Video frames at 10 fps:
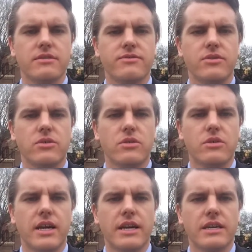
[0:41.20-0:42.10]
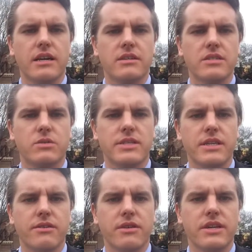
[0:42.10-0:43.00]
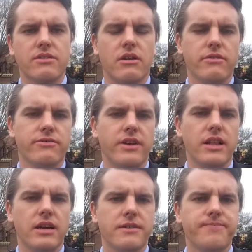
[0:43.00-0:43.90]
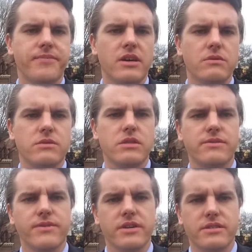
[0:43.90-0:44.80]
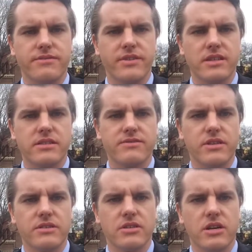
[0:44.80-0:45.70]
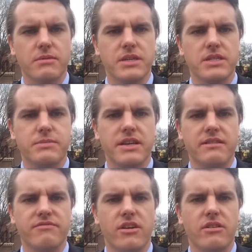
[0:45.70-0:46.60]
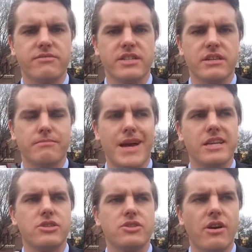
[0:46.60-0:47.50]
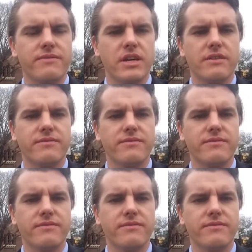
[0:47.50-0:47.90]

for a young 23-year-old fella. It was his first offence, first time he's been involved in a major traffic